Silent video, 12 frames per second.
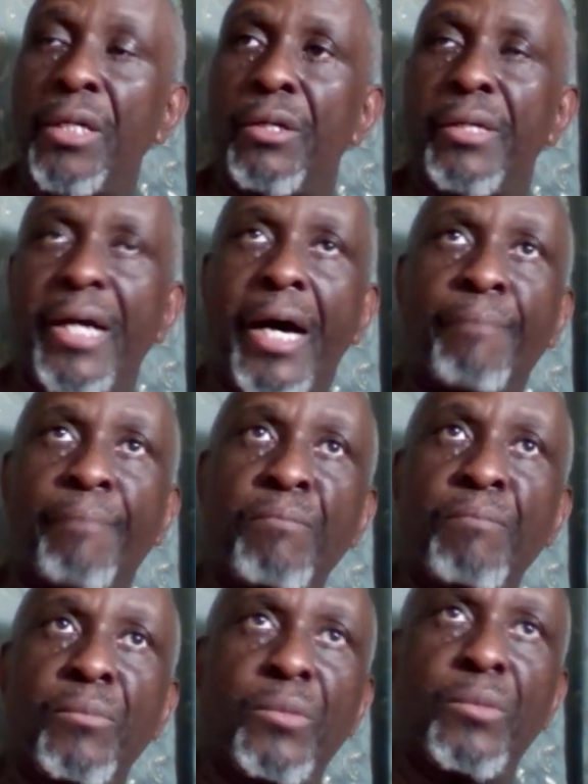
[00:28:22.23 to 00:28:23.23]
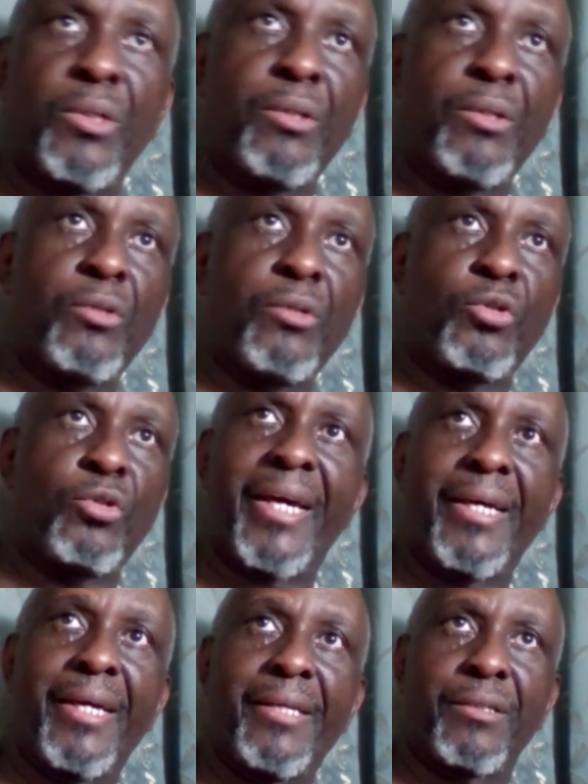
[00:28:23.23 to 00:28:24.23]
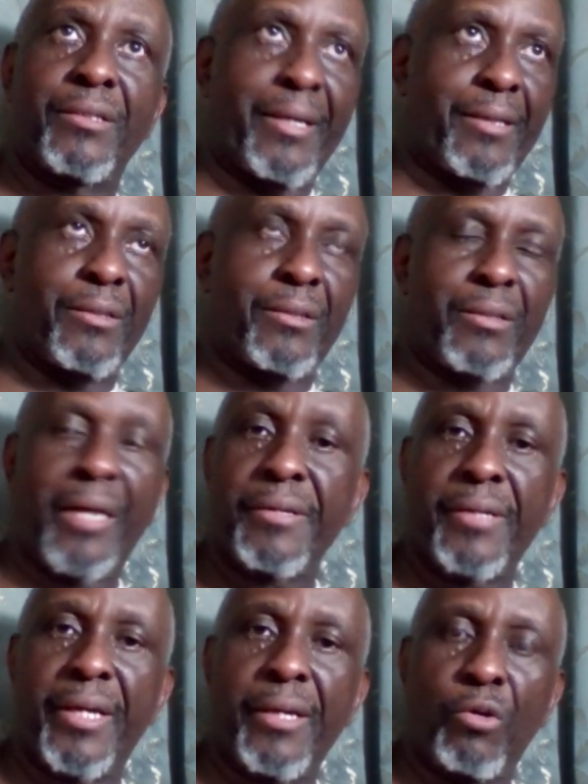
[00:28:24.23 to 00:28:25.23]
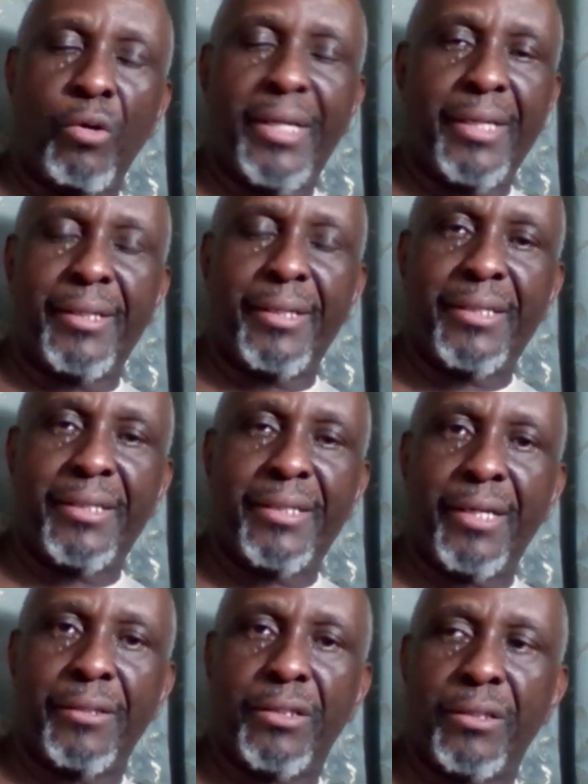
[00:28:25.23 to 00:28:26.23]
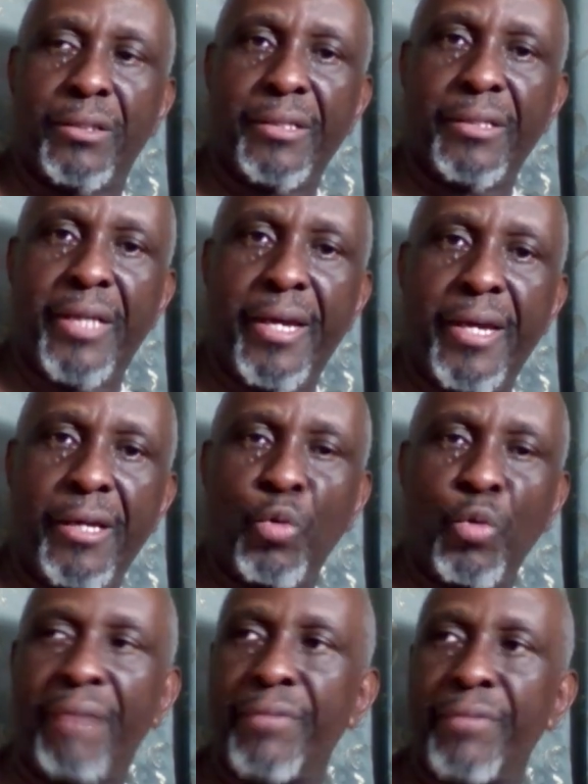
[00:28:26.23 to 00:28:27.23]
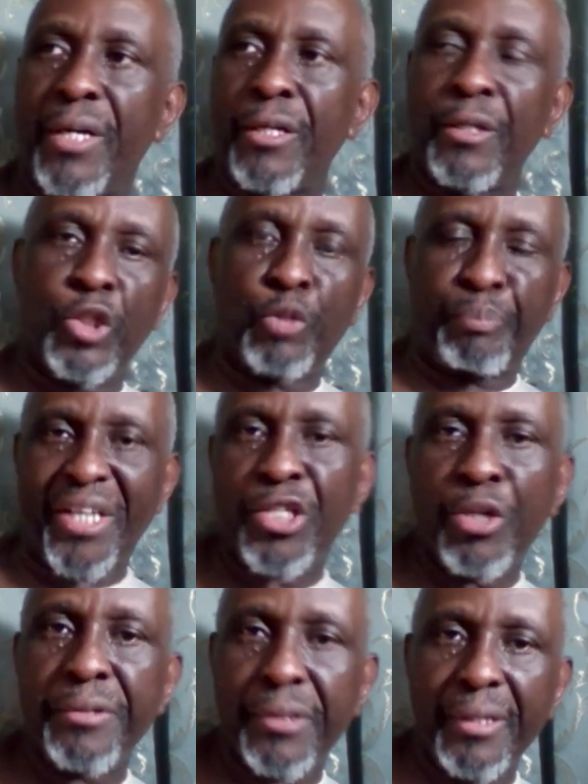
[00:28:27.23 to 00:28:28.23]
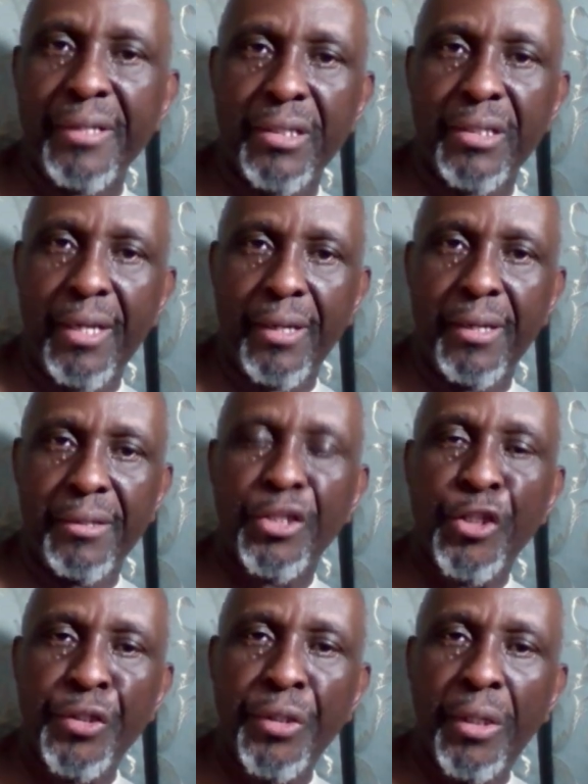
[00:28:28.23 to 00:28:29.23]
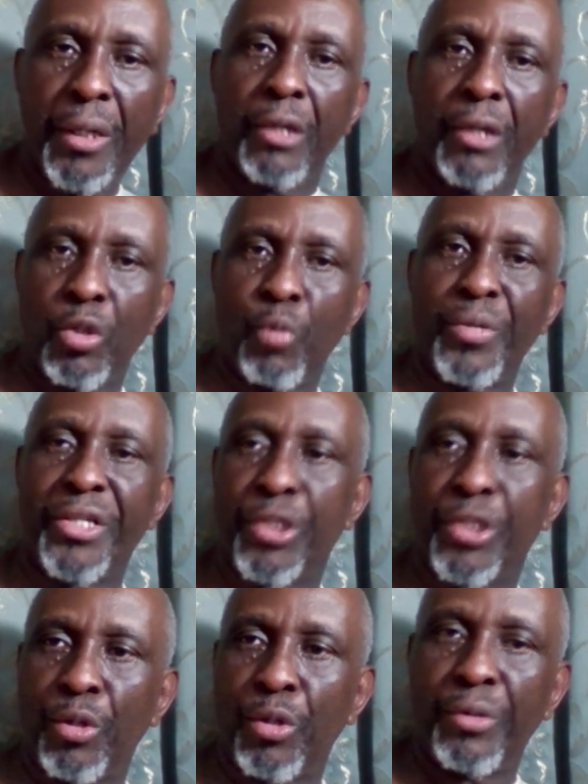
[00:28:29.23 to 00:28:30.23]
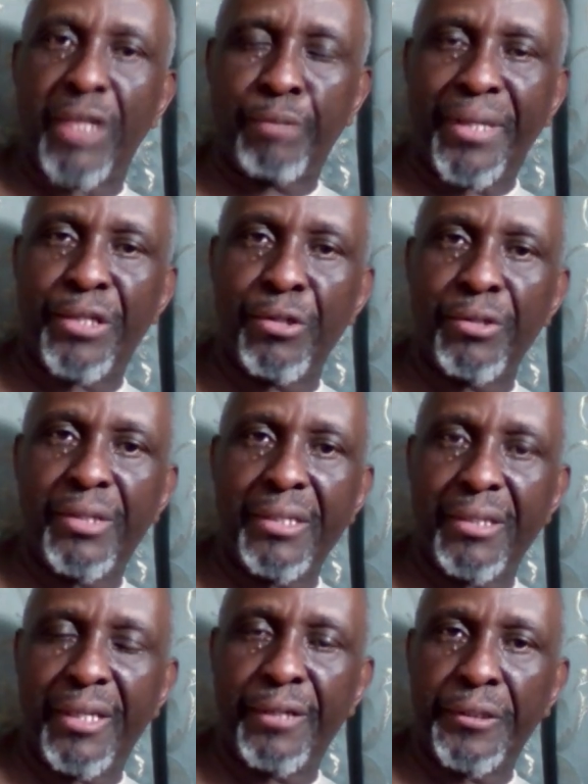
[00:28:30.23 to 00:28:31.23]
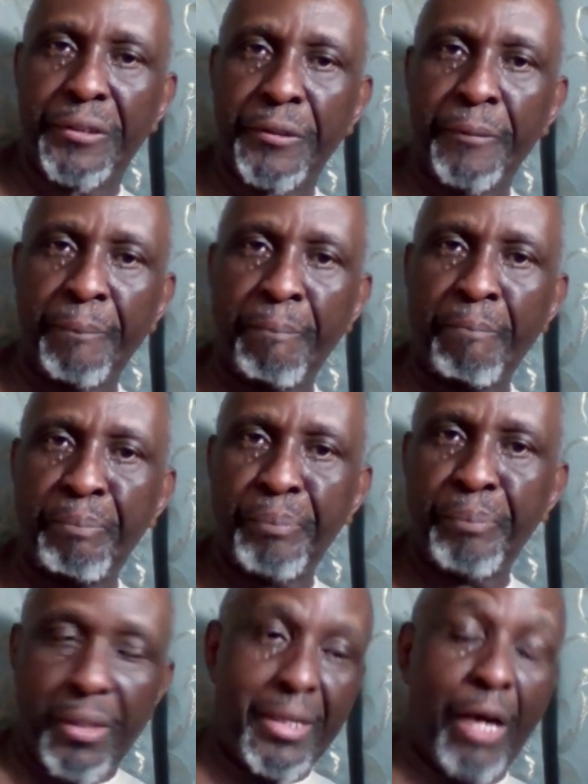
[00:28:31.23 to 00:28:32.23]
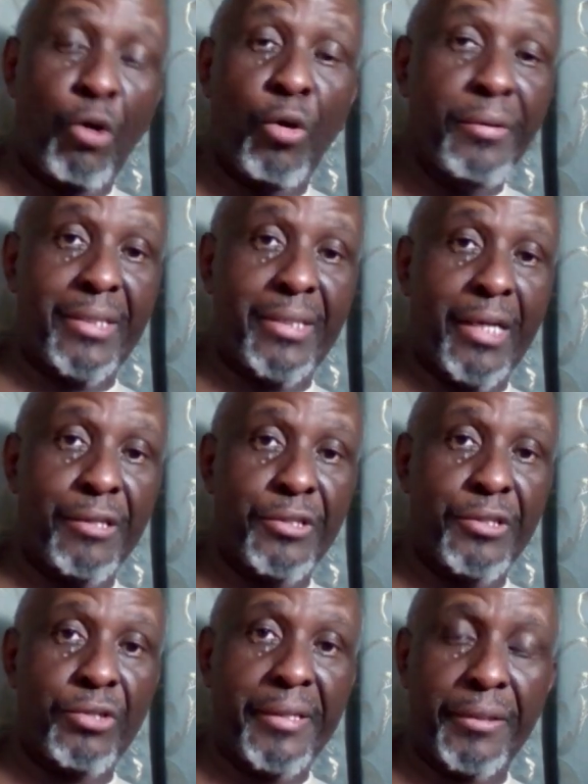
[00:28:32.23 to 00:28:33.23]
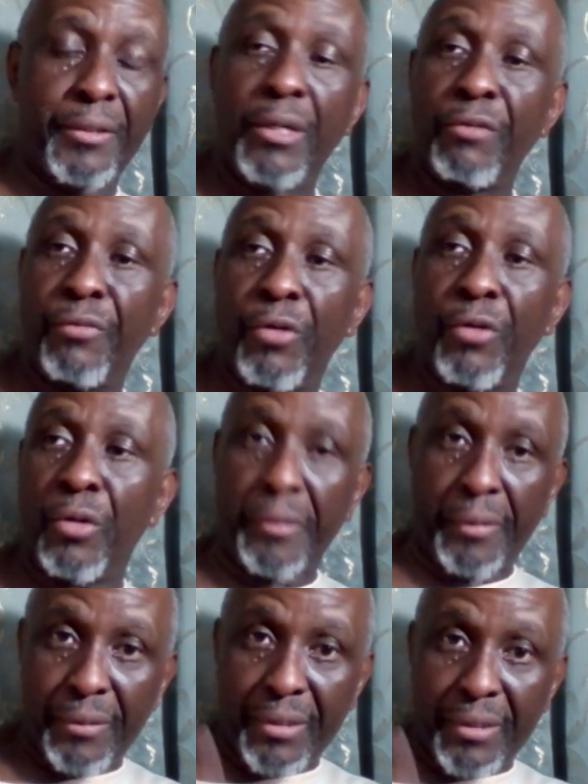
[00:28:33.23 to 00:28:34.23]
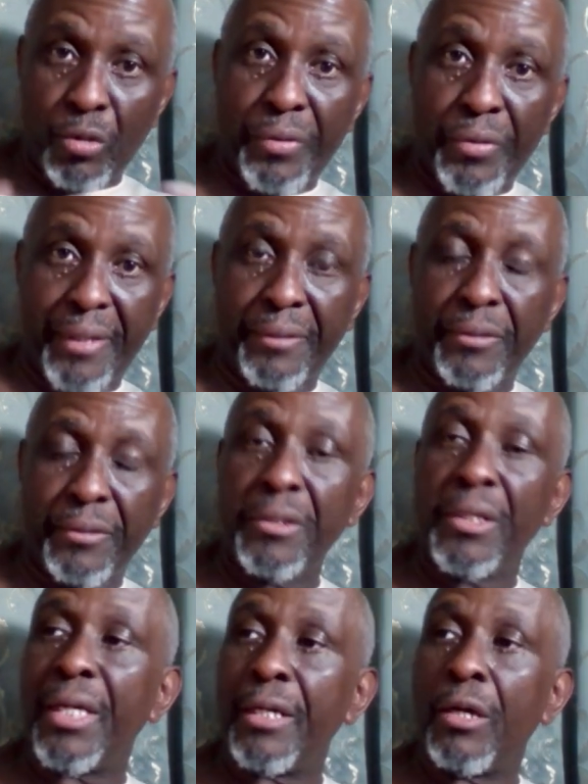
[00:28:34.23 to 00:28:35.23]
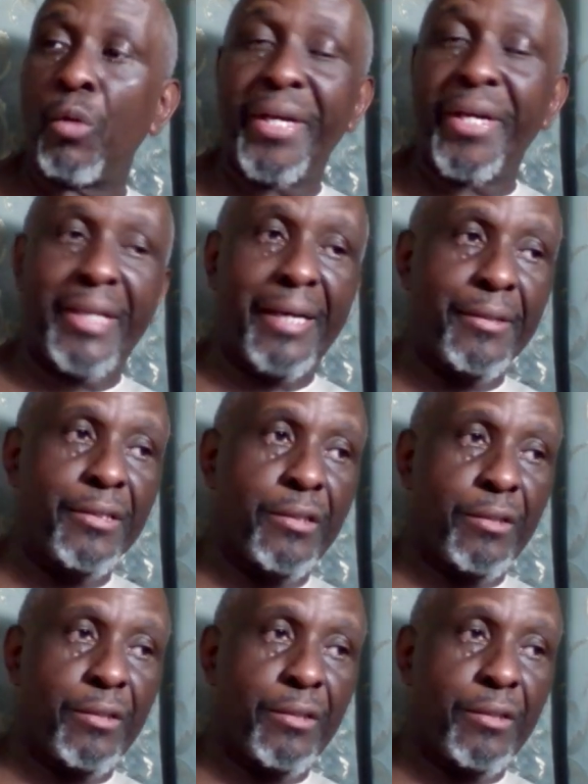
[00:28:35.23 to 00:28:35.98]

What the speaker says: Today is like Sunday, or let's say it's Thursday. So we have a special Thursday dish. So we show them the special Thursday dish. Now, all these are constructed for this audience in a way that is,